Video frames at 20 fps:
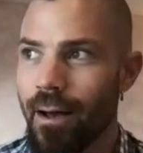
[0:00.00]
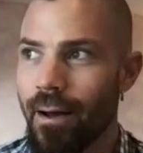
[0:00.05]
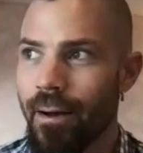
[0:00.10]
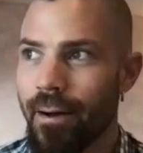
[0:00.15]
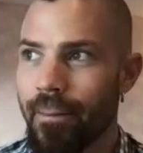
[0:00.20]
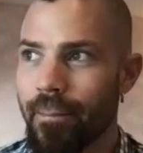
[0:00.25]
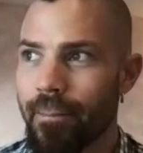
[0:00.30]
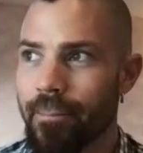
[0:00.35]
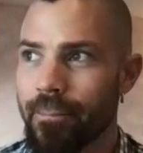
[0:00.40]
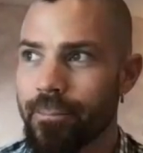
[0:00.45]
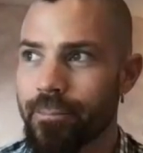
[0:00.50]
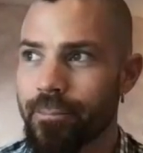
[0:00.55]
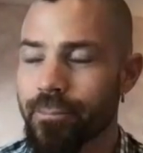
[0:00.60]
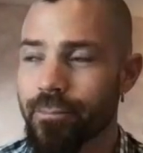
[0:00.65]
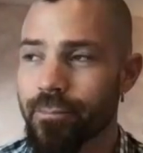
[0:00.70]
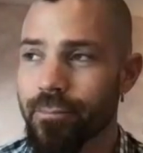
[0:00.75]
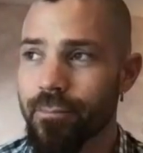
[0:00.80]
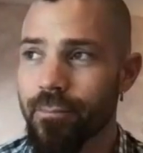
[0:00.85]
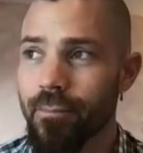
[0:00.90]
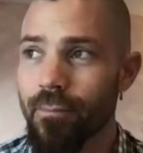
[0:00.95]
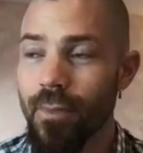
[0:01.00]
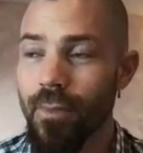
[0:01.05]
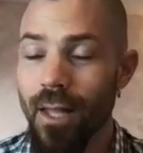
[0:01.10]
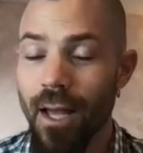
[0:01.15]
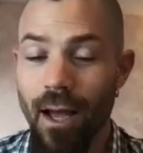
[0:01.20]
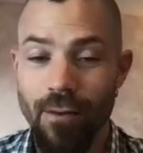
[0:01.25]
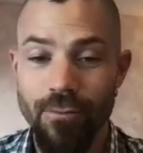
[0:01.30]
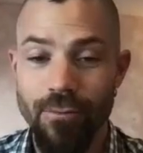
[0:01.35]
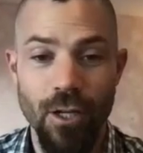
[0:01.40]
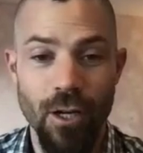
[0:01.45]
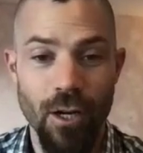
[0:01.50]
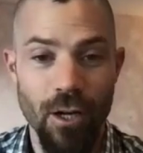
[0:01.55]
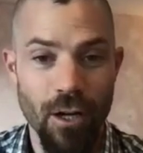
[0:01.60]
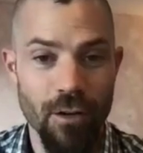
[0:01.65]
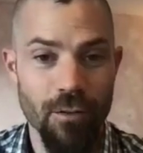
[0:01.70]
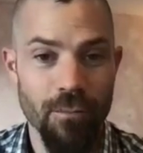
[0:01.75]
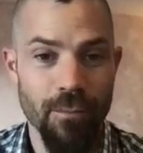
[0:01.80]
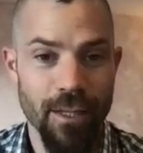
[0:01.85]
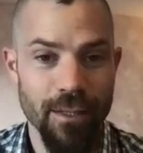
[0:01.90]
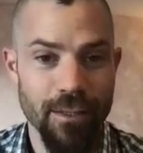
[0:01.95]
um, I've done a
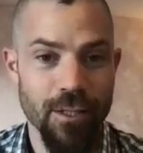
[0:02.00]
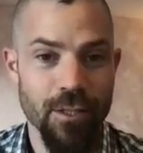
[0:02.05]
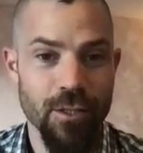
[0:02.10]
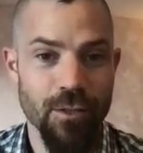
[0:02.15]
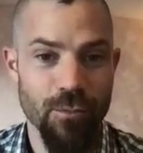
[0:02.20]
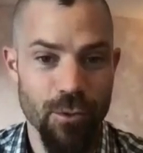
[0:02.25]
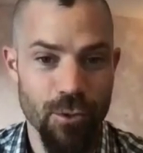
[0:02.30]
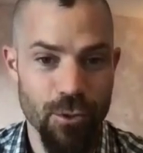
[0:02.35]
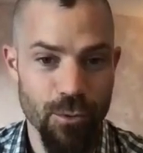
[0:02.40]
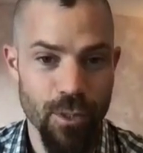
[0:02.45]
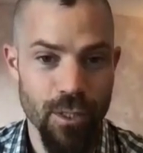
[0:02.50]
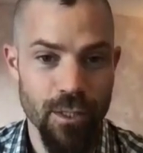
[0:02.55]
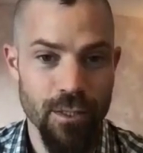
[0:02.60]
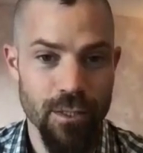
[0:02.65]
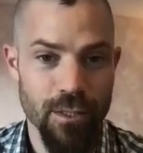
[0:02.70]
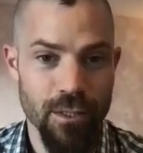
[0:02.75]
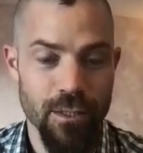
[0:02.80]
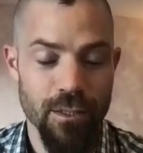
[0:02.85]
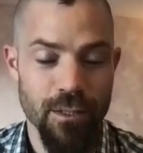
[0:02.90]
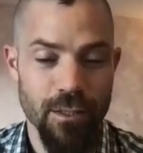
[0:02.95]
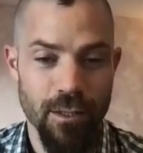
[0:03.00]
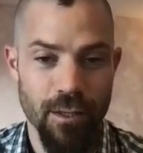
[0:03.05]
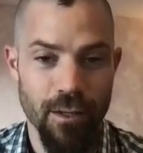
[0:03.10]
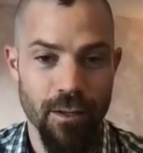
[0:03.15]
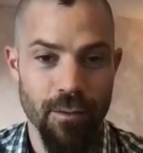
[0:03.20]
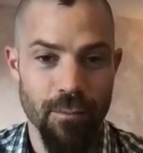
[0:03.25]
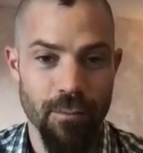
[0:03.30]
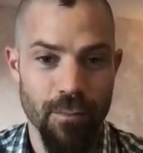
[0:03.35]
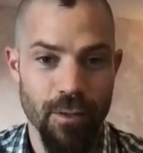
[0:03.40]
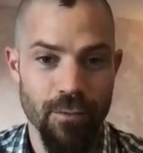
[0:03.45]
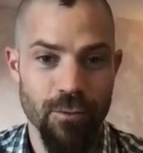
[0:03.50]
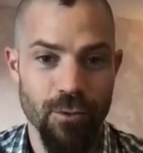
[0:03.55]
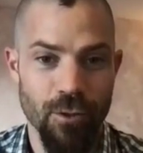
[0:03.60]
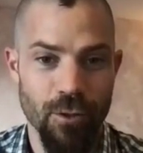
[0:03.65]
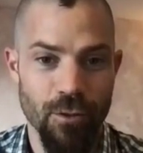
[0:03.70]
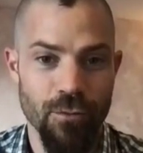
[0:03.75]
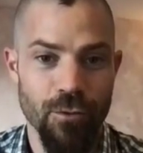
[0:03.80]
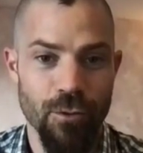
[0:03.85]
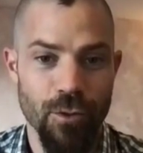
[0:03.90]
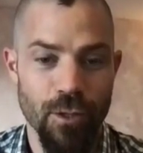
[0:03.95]
lot of meditation retreats. Um, I've done
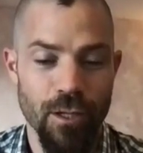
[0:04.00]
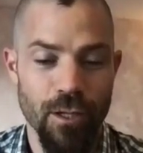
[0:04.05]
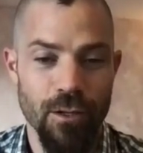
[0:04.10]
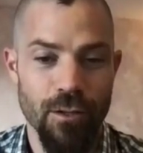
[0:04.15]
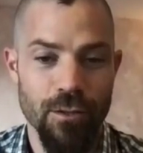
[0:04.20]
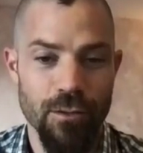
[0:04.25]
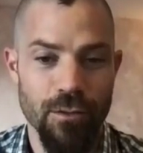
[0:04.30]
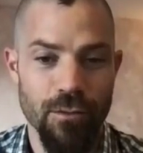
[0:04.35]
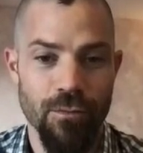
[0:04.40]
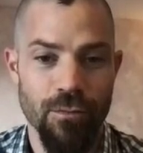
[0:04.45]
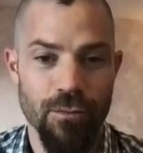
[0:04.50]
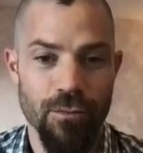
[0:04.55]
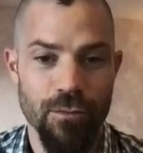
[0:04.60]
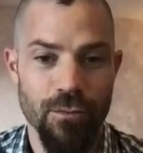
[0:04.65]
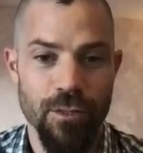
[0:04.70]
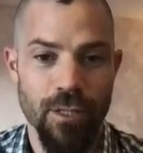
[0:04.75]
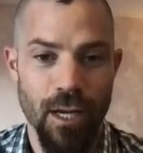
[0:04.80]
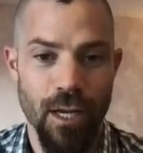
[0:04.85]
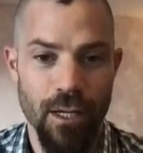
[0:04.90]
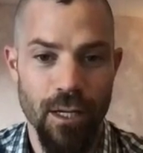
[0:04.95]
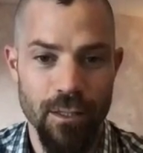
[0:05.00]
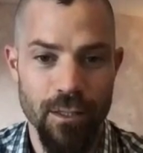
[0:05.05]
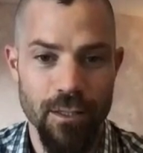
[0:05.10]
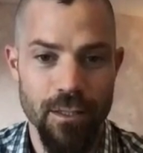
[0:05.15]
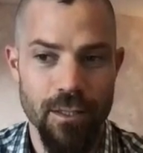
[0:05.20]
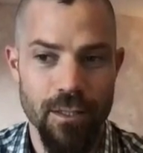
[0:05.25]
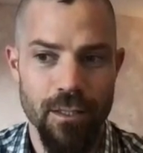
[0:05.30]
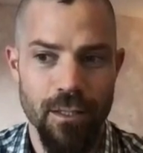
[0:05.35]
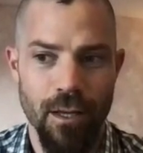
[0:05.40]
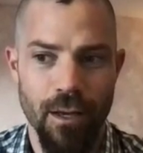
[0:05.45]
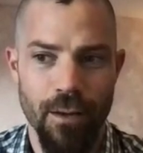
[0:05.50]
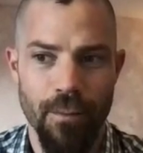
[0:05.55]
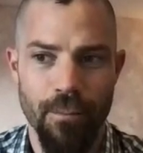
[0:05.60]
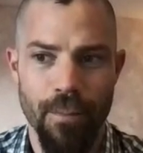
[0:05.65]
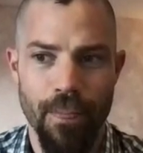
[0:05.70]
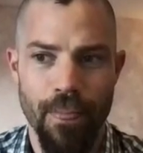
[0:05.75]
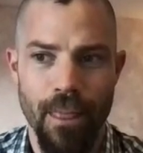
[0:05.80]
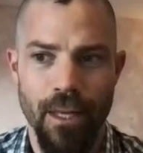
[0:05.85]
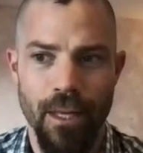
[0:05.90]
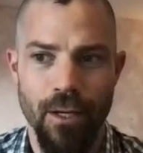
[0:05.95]
a few years of silence
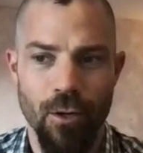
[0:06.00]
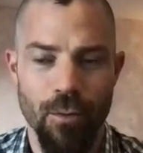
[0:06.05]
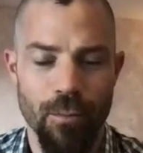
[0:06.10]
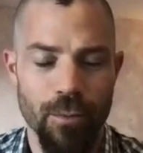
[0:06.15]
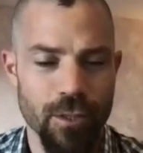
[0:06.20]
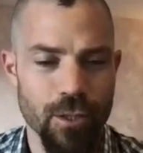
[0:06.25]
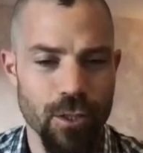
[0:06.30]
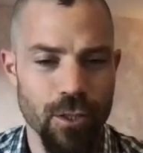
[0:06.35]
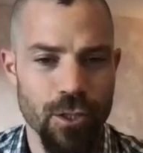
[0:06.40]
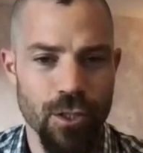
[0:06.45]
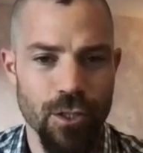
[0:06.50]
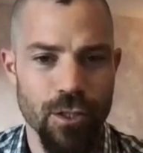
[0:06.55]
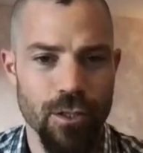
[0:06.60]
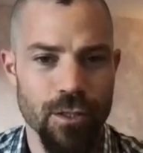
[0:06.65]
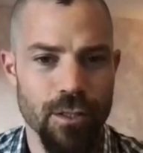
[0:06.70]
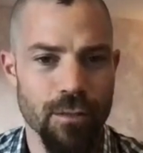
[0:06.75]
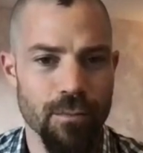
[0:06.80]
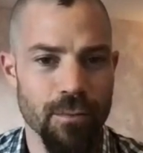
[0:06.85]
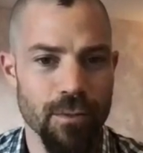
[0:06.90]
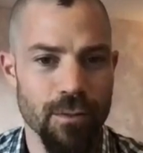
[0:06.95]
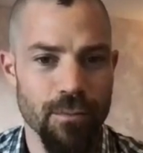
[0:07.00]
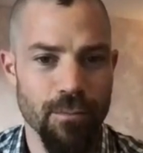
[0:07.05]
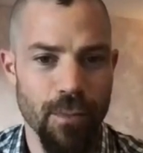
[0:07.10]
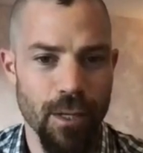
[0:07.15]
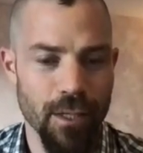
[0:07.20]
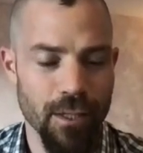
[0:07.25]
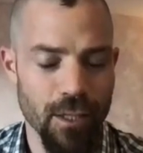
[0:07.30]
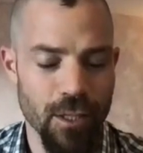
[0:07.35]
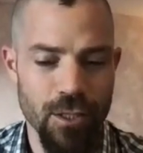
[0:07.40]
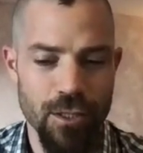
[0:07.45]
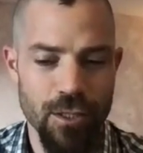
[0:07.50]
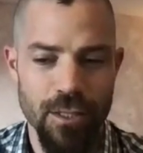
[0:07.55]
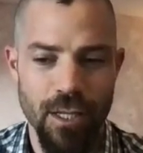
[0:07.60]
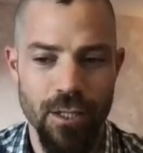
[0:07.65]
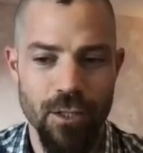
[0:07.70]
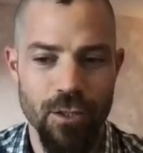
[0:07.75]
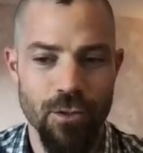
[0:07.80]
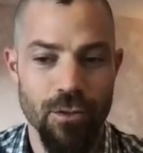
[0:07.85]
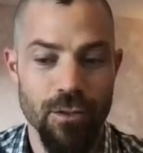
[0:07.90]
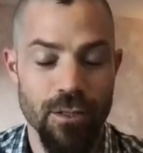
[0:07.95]
um, in hermitages and meditation
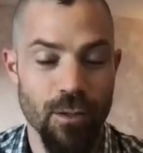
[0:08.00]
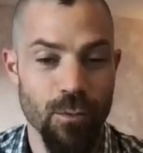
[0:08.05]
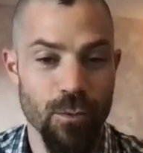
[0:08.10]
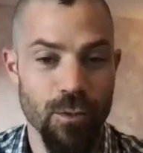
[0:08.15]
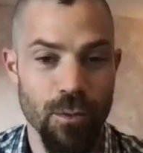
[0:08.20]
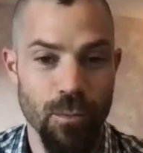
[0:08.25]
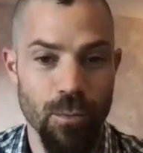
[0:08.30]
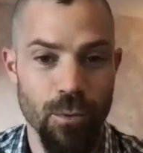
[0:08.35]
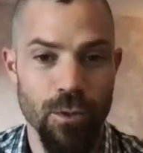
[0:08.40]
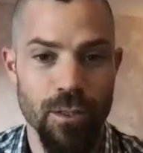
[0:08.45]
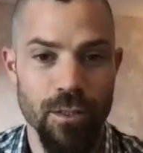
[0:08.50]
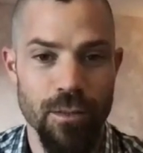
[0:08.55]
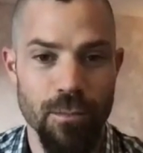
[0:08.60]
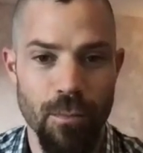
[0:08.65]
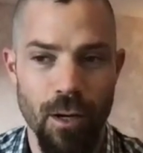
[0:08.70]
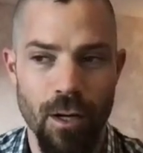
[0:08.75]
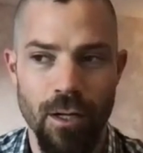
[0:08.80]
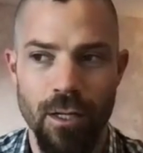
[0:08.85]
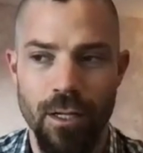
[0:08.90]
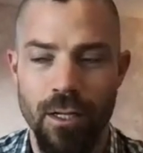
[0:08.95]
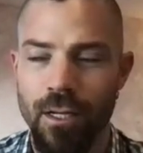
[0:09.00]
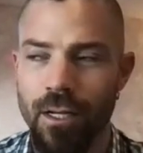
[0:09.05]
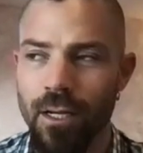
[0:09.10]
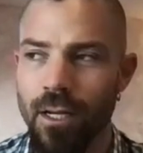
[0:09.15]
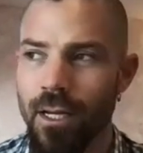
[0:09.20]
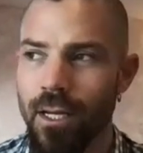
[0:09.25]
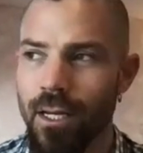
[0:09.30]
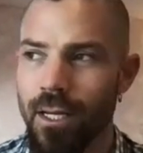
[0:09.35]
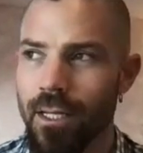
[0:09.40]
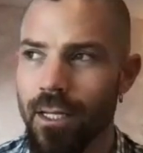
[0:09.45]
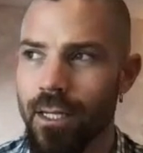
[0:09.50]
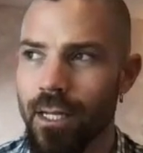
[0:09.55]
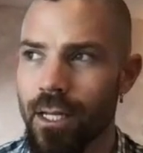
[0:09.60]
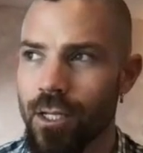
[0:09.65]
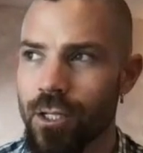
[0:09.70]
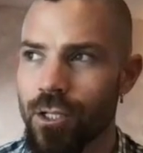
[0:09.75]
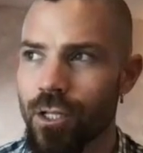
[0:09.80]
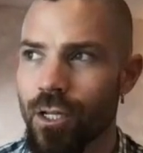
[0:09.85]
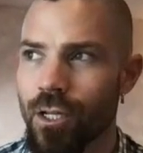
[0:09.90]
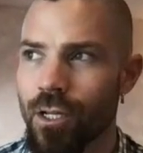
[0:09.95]
centers. I was a Buddhist monk in
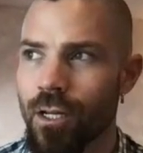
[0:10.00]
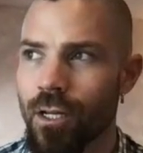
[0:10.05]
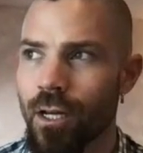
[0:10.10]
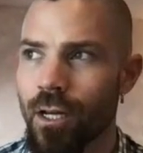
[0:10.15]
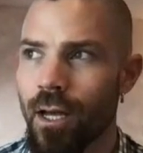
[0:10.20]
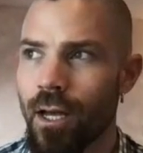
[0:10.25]
Asia,